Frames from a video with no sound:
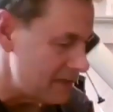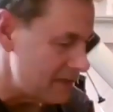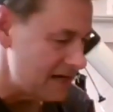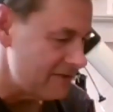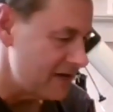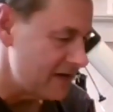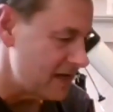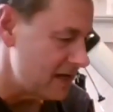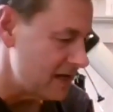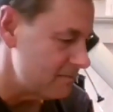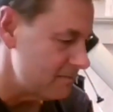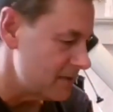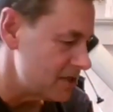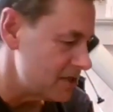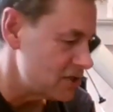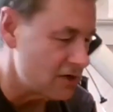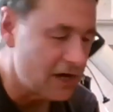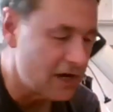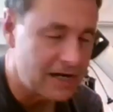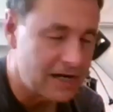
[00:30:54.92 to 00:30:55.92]
of an um,
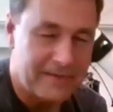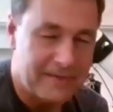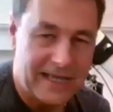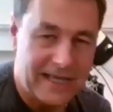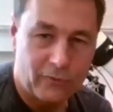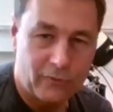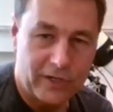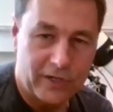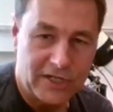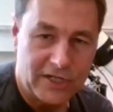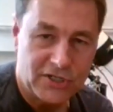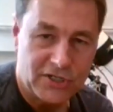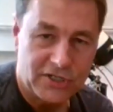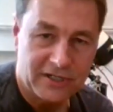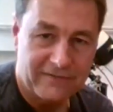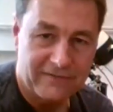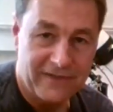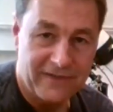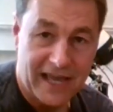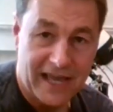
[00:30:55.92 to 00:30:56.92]
astronomy outreach
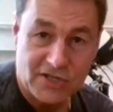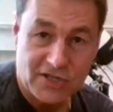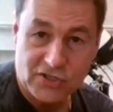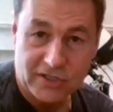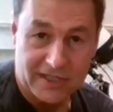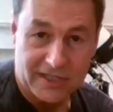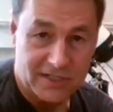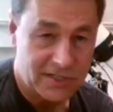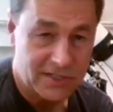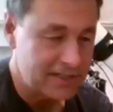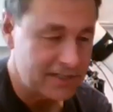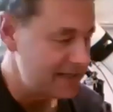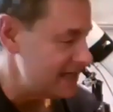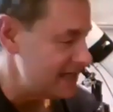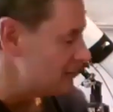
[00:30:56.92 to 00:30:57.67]
evangelist. He